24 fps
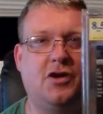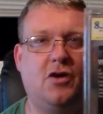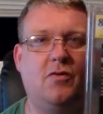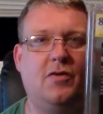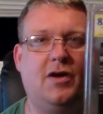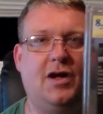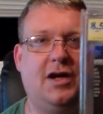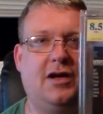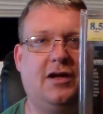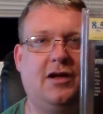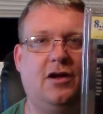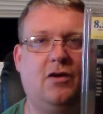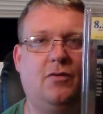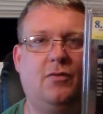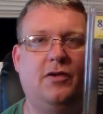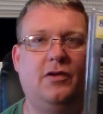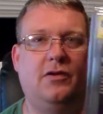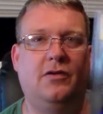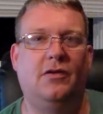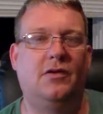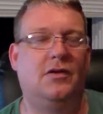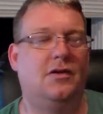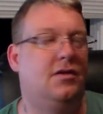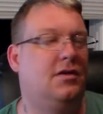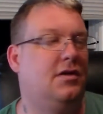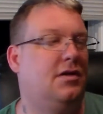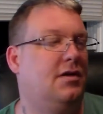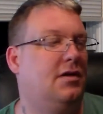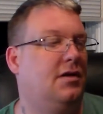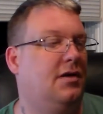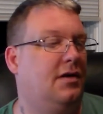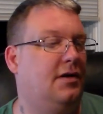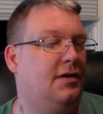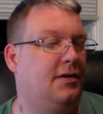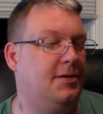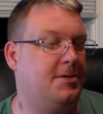show got going,
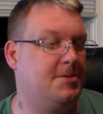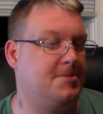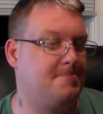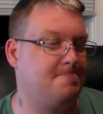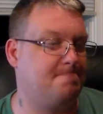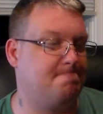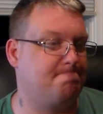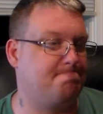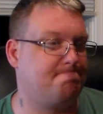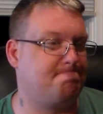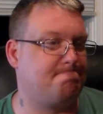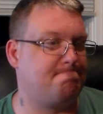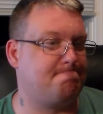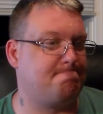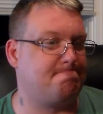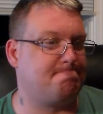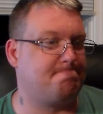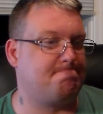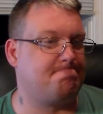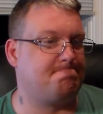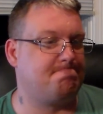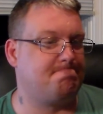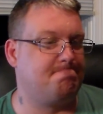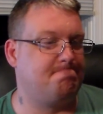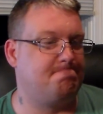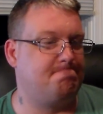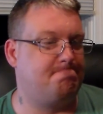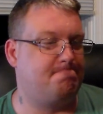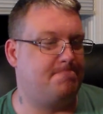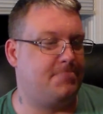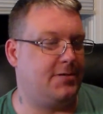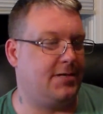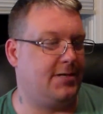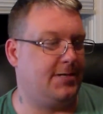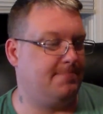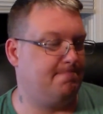um,
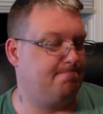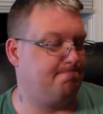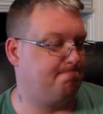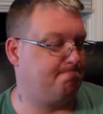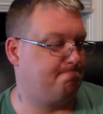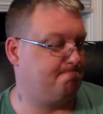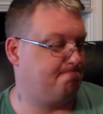but